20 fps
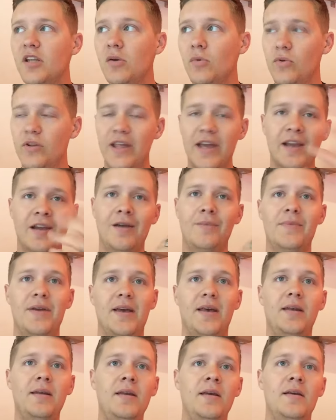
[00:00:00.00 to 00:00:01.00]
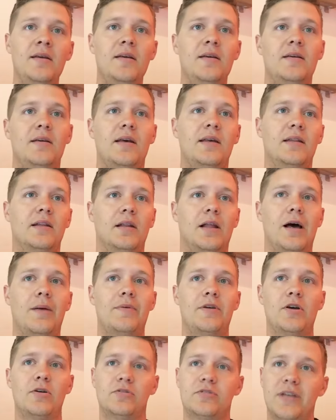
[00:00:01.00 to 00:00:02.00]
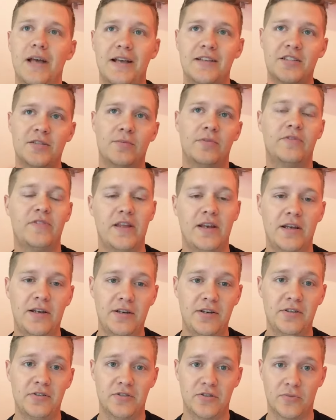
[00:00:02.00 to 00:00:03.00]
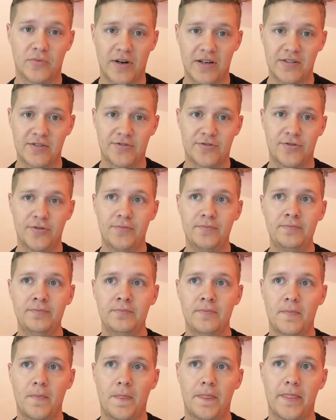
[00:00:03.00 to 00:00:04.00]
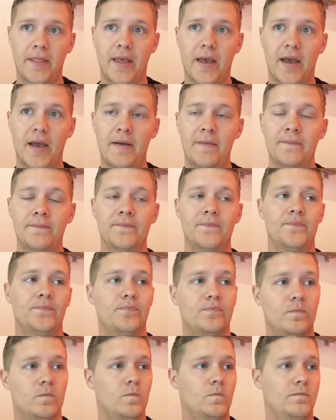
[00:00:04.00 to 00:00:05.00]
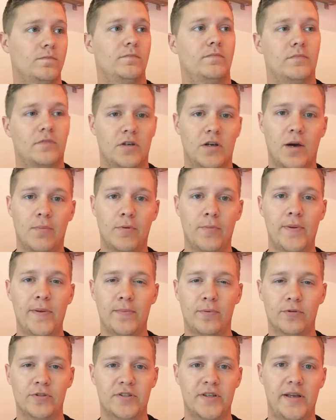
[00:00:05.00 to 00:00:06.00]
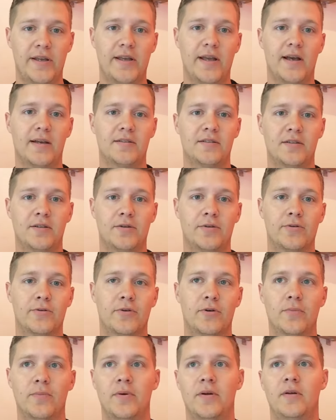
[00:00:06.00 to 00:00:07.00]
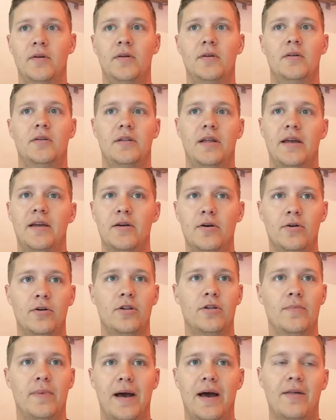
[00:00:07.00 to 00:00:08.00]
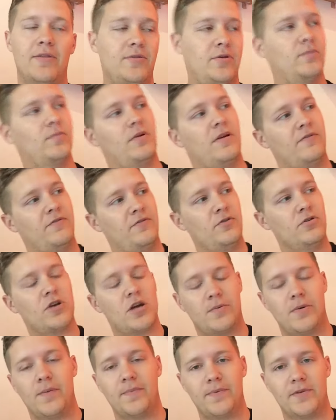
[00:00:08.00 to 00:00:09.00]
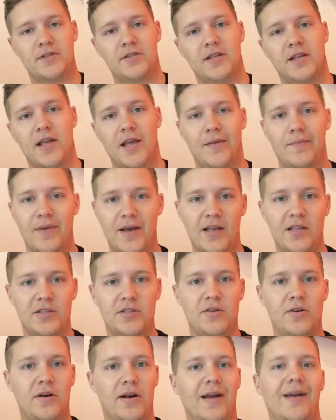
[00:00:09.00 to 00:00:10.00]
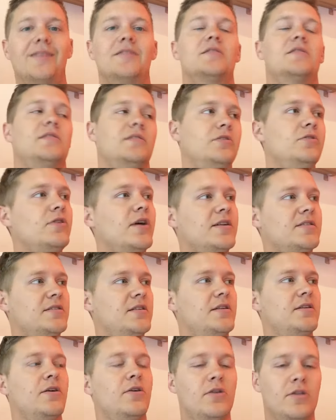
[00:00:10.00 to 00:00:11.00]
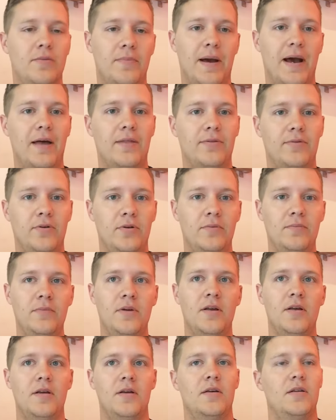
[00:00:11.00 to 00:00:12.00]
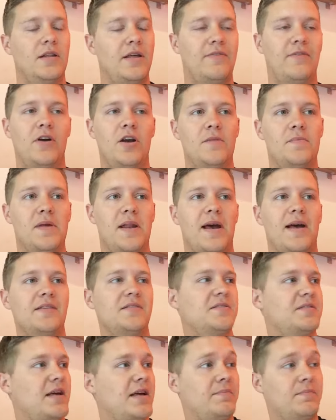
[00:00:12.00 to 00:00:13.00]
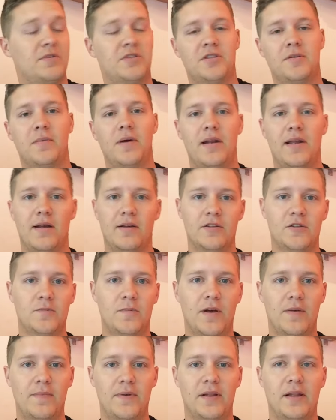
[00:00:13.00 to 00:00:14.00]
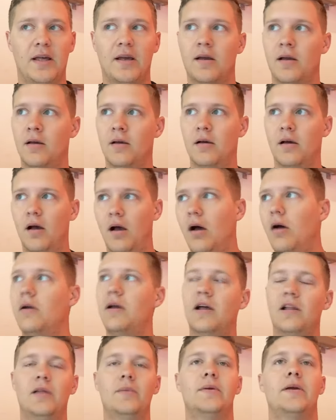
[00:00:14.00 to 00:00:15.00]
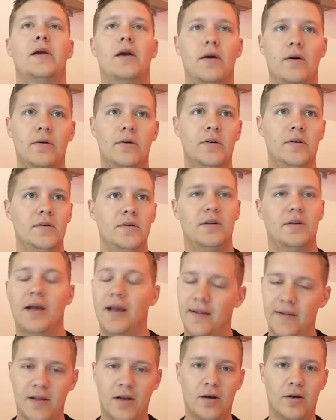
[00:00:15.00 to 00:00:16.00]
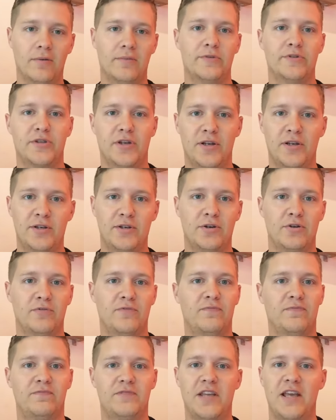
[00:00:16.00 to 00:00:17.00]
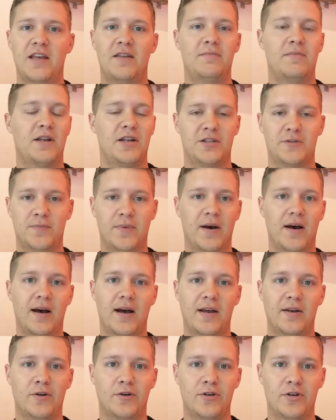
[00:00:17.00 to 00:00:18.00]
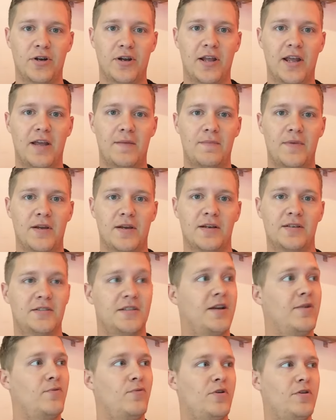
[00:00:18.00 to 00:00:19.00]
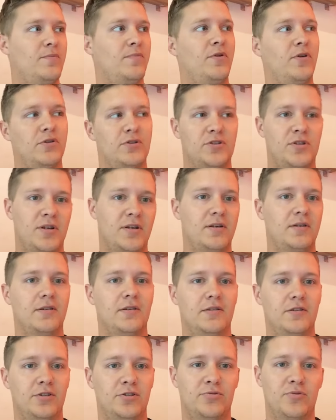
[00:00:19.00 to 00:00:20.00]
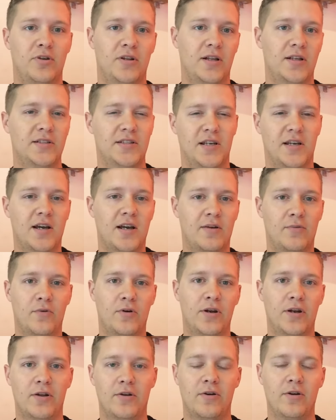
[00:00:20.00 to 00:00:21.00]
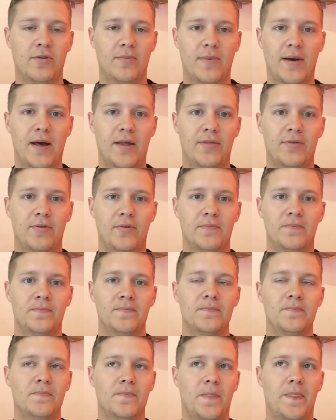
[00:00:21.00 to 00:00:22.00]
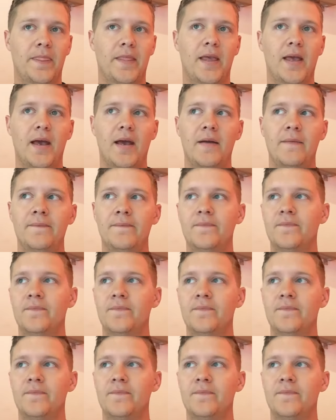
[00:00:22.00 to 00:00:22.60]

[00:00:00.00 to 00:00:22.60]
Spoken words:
When they come in and the lobby host asks them if they need to use the restroom, okay, a couple people say yes in the group. They go to the bathroom. If you come up as the game master and ask, do you guys need to go to the bathroom? They've already been asked that, but somebody else might be like, oh yeah, let me go. And then all of a sudden you're 10 minutes behind on your game because that one person just realized they kind of wanted to go to the bathroom. Okay?